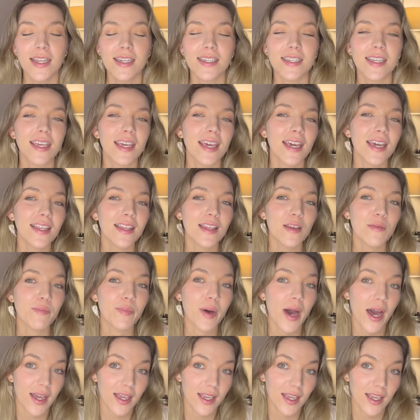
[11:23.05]
To kick the
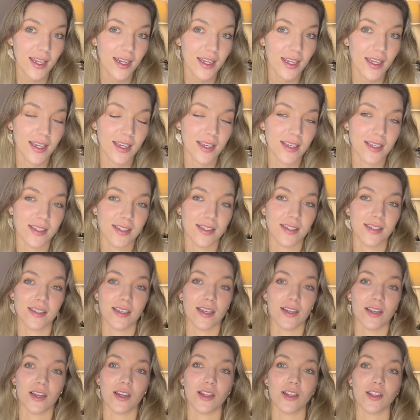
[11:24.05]
bucket is
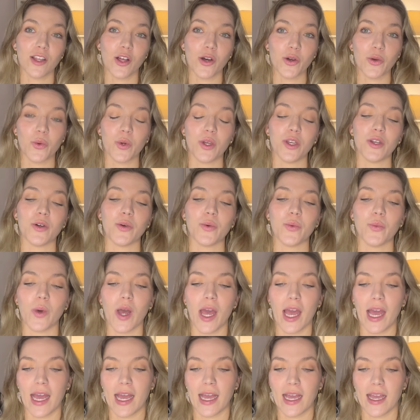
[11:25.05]
a colloquial
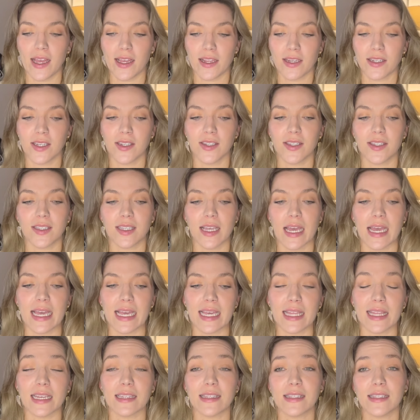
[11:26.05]
way to
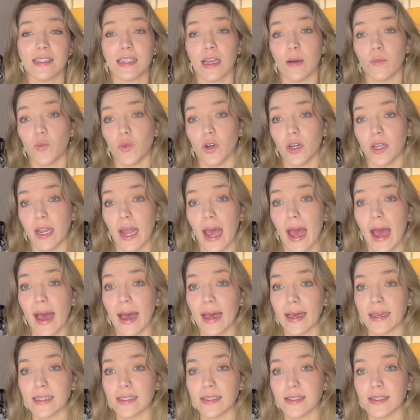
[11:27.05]
say that someone
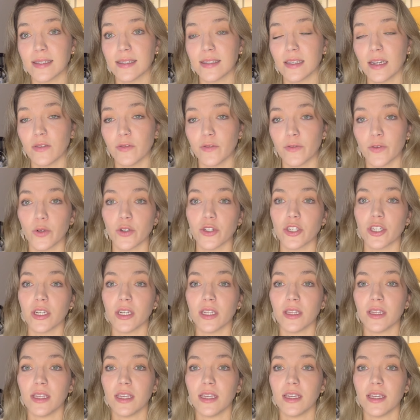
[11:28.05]
has
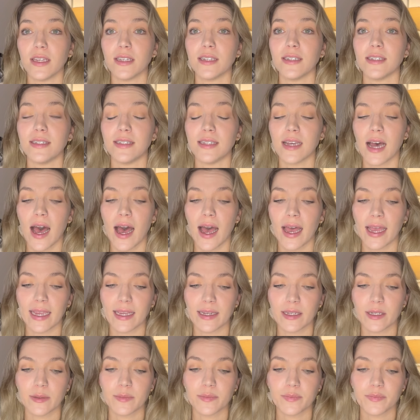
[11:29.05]
unfortunately
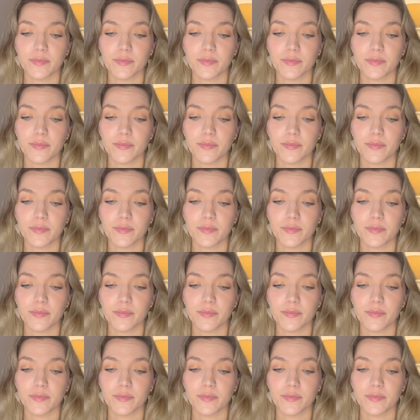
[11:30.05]
died.